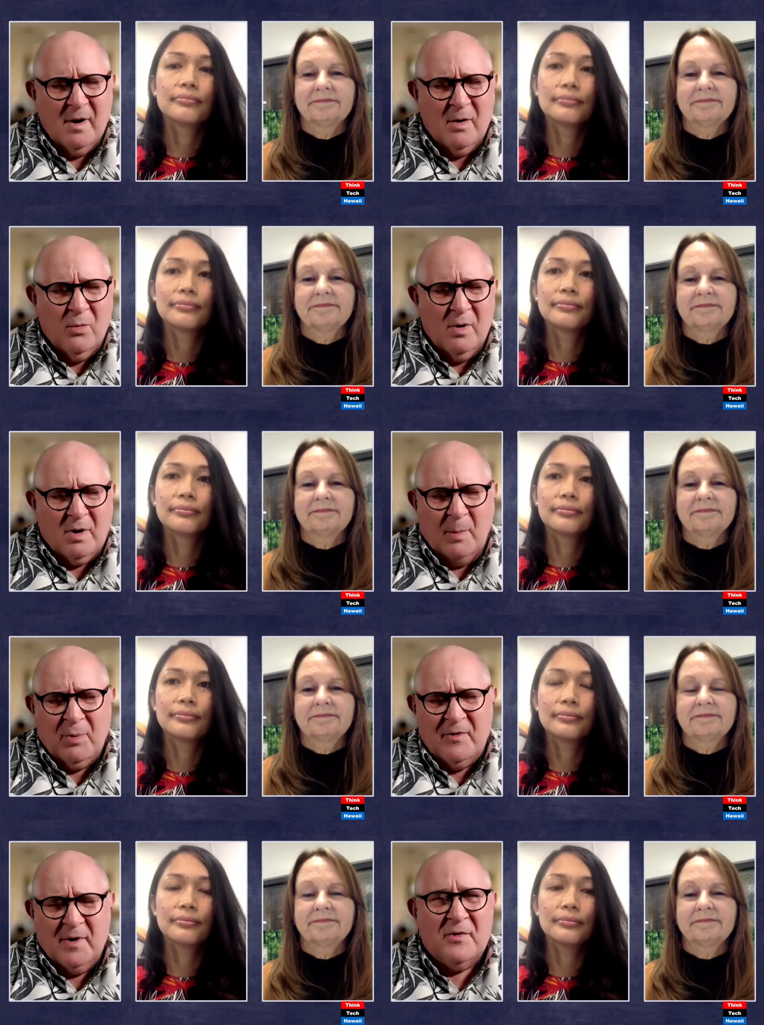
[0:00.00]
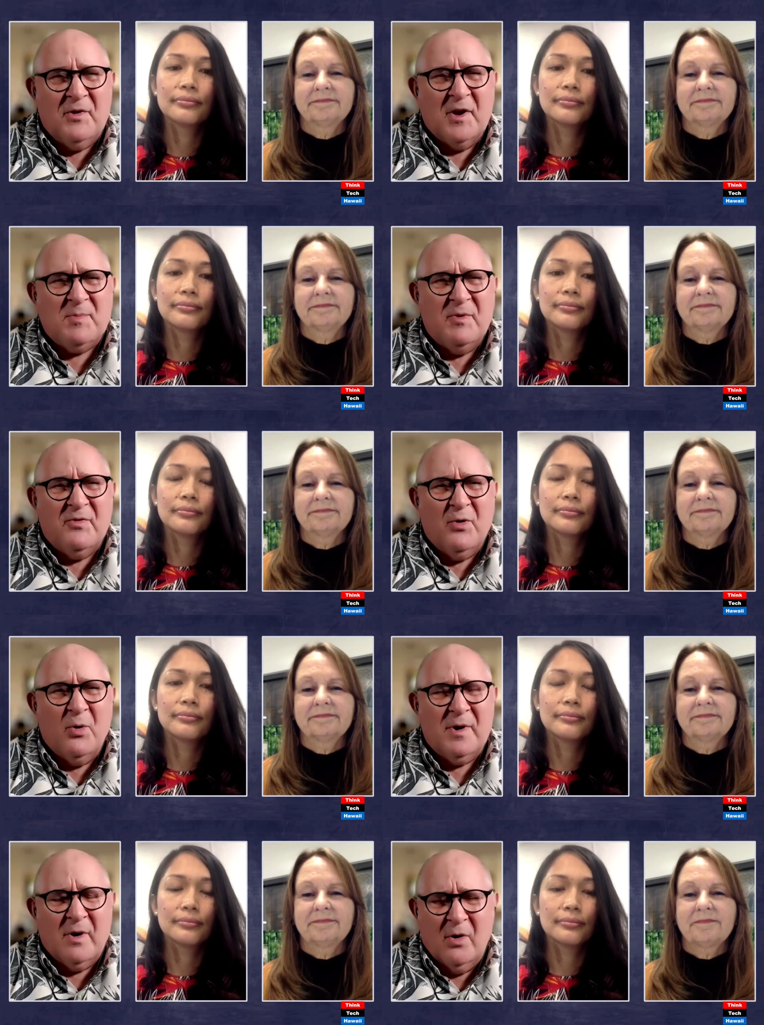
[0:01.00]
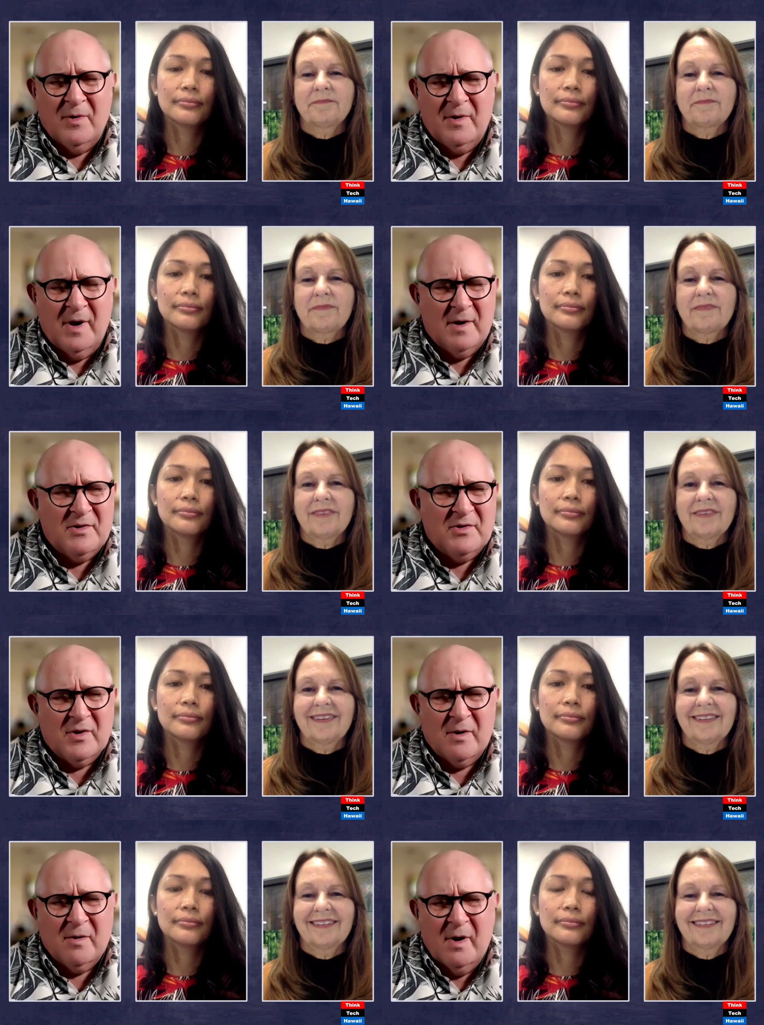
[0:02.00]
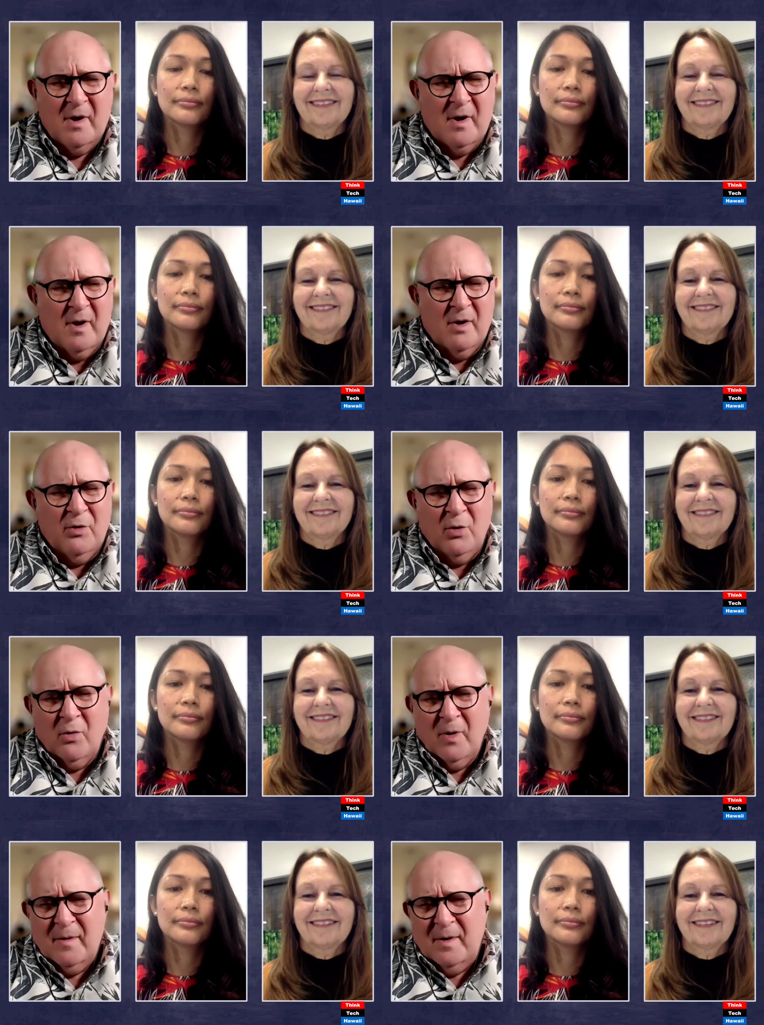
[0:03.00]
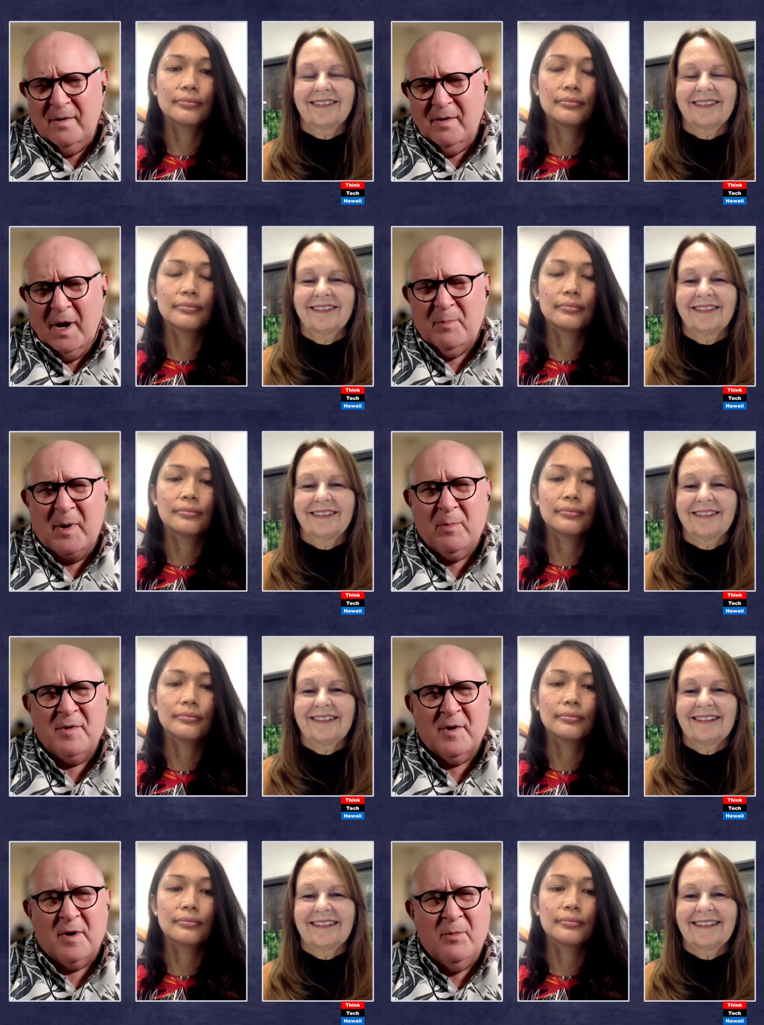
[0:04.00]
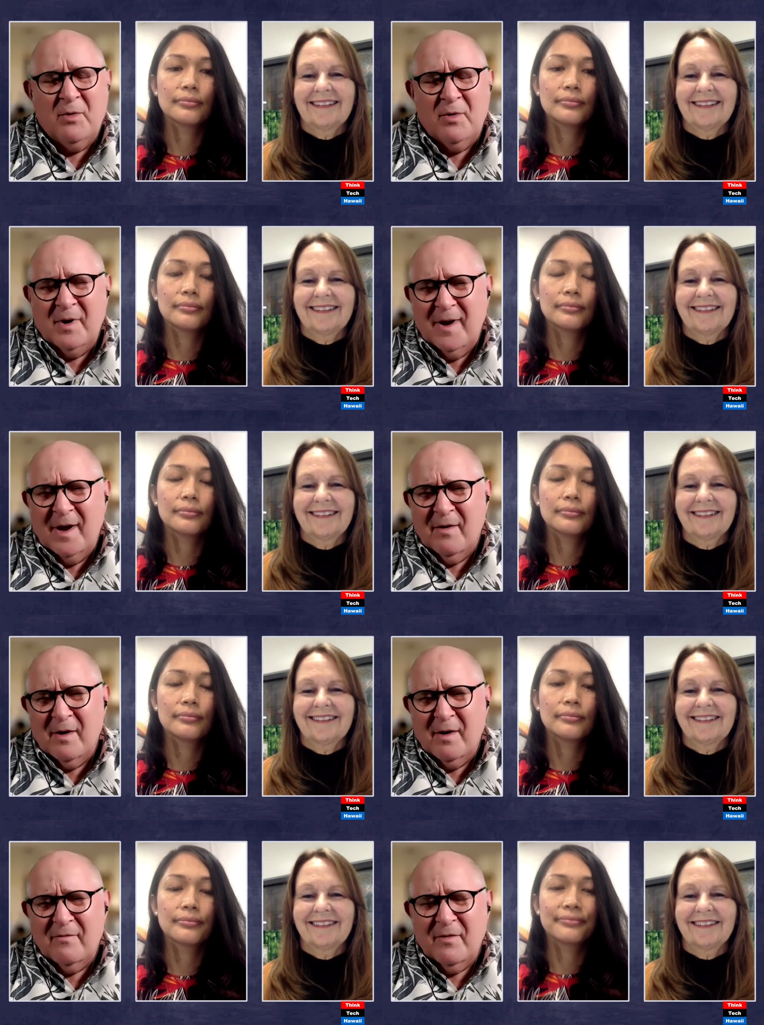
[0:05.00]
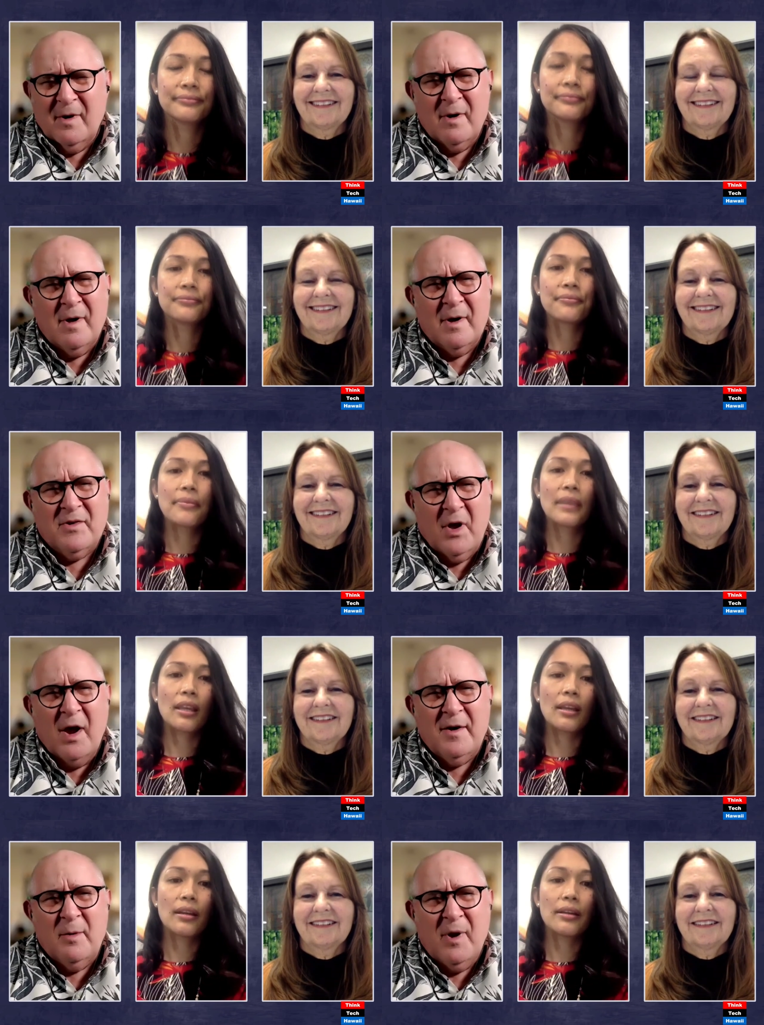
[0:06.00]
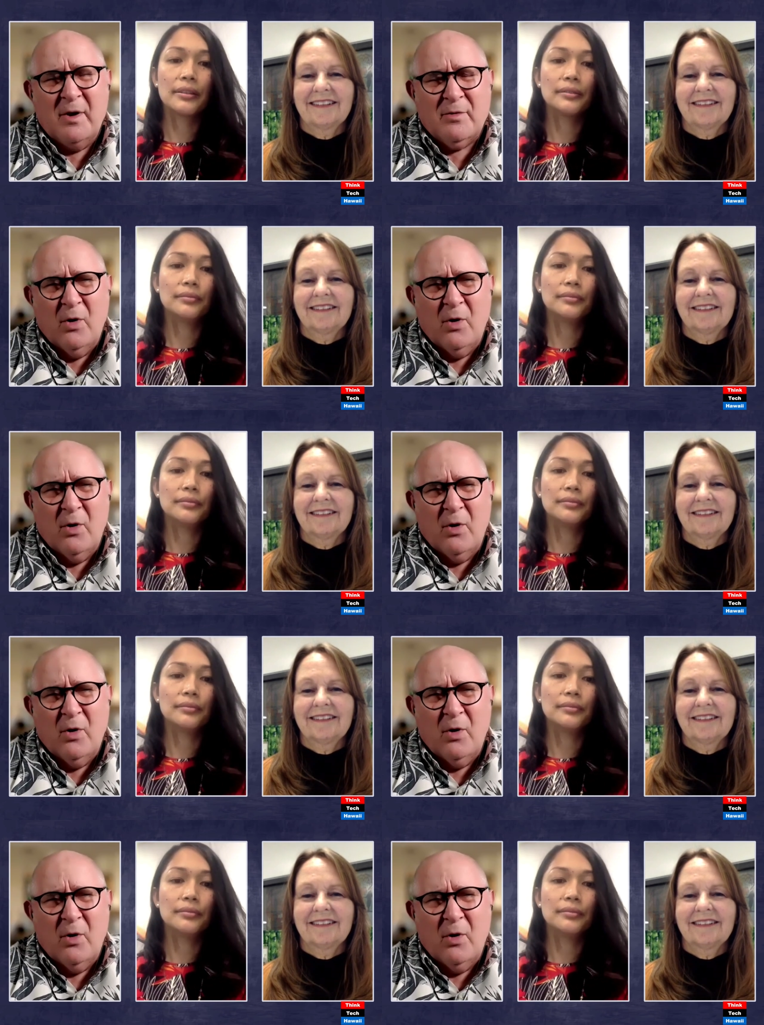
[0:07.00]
Speaker 1: Uh, a couple of other things before we go, and that is, uh, you know, a lot of people in the community have, have uh, anxiety about